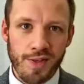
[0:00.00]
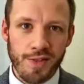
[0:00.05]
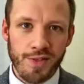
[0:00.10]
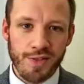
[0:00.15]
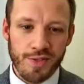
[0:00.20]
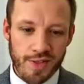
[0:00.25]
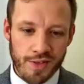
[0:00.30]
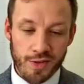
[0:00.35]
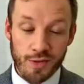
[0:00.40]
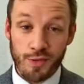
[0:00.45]

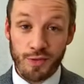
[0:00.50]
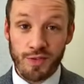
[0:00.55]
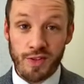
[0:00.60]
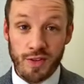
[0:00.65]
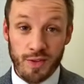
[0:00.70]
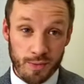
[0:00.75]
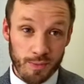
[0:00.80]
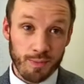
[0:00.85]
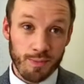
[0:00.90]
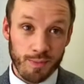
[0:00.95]

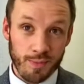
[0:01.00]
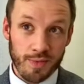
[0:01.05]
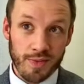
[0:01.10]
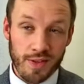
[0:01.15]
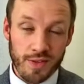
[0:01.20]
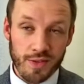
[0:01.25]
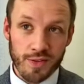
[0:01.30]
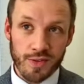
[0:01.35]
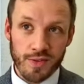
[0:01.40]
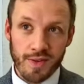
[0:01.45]

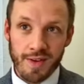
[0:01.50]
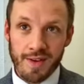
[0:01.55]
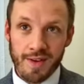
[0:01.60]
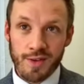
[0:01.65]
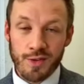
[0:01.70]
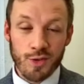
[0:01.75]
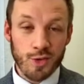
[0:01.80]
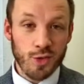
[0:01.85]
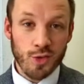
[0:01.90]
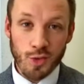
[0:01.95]
this
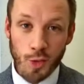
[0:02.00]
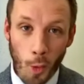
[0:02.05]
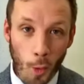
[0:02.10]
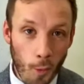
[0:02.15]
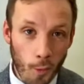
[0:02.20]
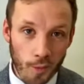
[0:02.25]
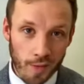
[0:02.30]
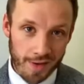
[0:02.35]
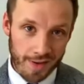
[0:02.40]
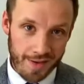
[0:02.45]

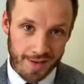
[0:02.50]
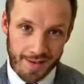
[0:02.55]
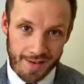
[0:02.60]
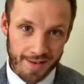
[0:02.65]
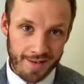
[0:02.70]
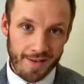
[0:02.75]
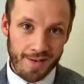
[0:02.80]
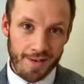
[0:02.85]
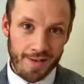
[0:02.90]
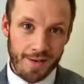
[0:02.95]
story
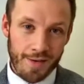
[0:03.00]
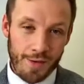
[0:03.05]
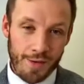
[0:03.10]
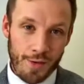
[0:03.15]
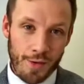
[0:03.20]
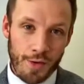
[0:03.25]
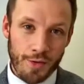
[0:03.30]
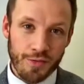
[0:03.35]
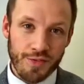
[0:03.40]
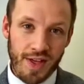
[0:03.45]

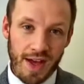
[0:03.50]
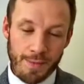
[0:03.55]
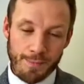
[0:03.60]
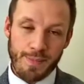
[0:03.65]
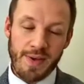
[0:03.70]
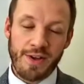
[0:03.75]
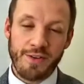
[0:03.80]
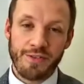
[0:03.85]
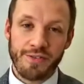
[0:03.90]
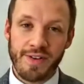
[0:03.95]
of that
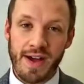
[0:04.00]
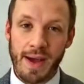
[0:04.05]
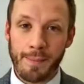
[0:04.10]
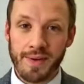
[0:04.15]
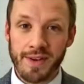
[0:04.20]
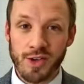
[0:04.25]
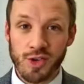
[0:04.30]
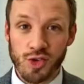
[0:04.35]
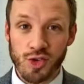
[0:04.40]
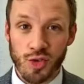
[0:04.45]
big
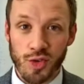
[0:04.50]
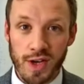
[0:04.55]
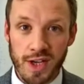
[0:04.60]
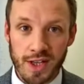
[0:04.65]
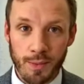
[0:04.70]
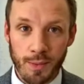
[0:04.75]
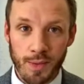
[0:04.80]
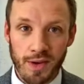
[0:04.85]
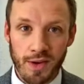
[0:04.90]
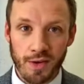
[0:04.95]
family tree that
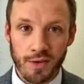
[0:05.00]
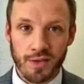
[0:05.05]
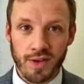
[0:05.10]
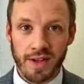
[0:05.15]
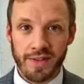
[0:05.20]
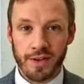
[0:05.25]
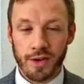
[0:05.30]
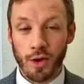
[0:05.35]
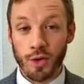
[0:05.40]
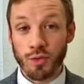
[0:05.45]
we looked at
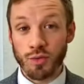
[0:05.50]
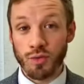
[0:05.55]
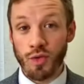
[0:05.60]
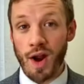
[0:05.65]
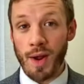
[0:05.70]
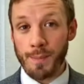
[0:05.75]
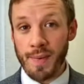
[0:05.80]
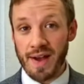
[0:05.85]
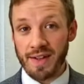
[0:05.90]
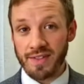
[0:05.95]
that goes
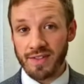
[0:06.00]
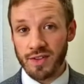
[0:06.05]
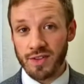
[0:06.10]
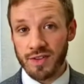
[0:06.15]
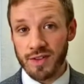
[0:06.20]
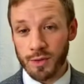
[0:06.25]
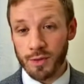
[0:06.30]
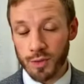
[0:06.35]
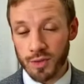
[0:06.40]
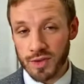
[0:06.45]
right back to
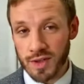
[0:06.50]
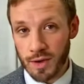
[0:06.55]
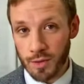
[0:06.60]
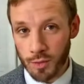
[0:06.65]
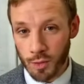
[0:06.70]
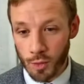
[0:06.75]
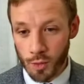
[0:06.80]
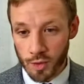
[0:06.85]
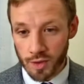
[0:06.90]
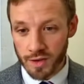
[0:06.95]
single-celled
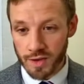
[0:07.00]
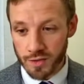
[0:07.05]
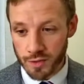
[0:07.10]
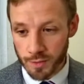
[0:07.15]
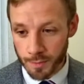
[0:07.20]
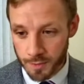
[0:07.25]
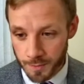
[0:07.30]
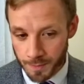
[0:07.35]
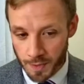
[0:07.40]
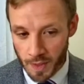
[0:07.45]

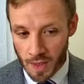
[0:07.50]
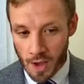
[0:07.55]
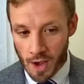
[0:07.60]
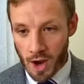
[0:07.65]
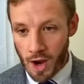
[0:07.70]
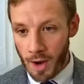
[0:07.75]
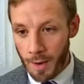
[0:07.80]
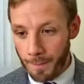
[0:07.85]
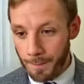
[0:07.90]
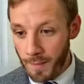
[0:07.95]
organisms.
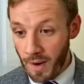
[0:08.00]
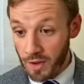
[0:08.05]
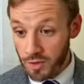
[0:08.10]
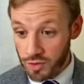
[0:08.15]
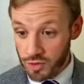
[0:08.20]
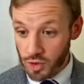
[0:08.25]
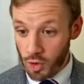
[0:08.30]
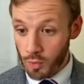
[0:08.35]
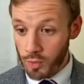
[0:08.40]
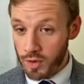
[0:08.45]
I
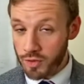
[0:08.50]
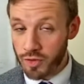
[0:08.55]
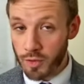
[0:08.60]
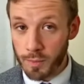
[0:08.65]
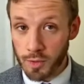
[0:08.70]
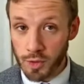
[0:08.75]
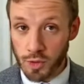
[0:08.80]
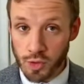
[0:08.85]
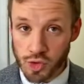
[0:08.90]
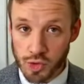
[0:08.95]
stole this from a
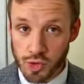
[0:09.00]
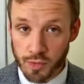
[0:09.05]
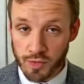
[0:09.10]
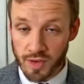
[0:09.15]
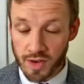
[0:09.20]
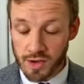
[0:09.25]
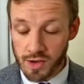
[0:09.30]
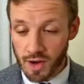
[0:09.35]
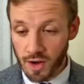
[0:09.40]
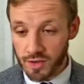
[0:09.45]
YouTube
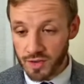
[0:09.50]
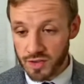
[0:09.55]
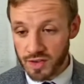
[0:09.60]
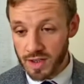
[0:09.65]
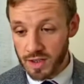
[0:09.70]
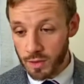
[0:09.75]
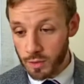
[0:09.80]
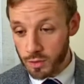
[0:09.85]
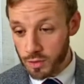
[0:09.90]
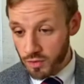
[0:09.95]
video I'd
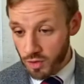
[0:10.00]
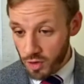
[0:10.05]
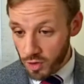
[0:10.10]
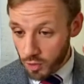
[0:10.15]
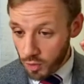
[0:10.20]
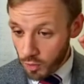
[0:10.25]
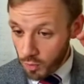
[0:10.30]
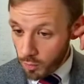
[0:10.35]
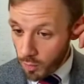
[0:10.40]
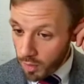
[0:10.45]
seen. It was a very
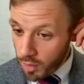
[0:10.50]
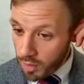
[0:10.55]
good one.